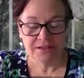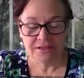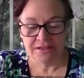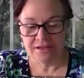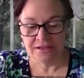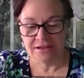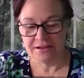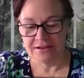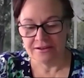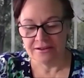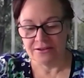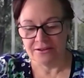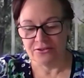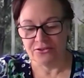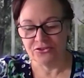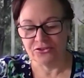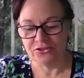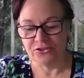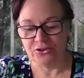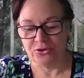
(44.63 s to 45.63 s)
Uh,
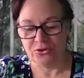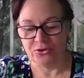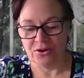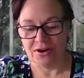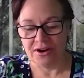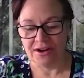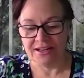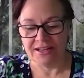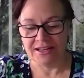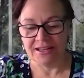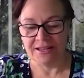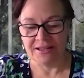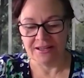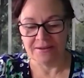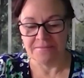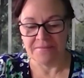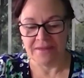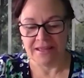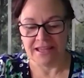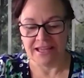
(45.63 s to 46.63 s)
so I
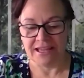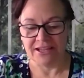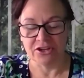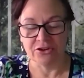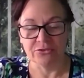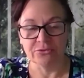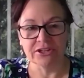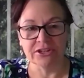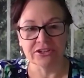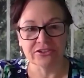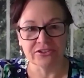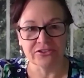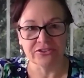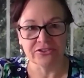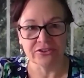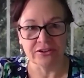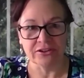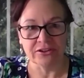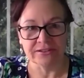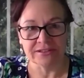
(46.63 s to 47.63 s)
am a career
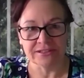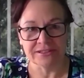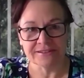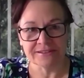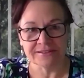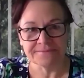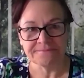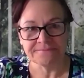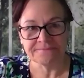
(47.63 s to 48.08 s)
consultant.